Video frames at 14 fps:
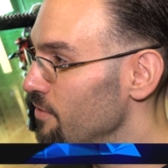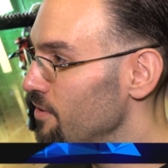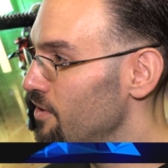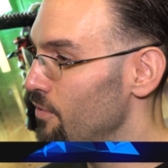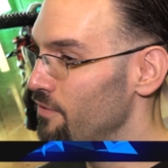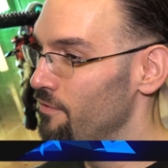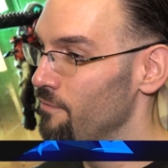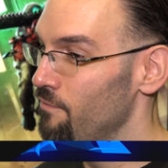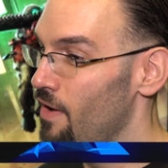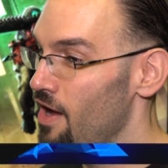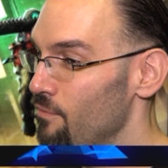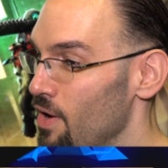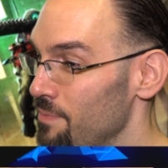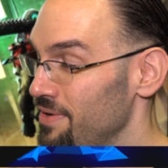We're going from
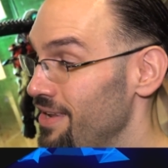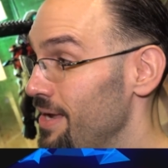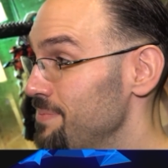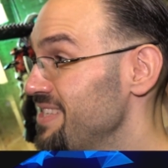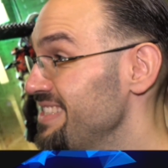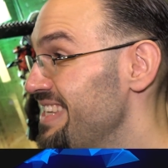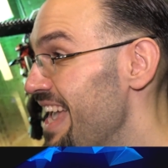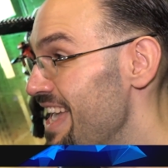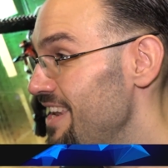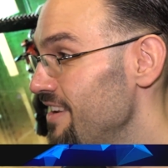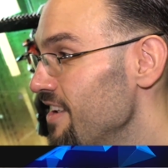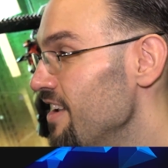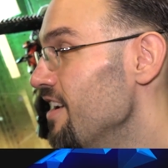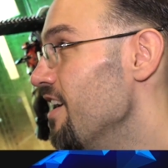5 weapon types to 10.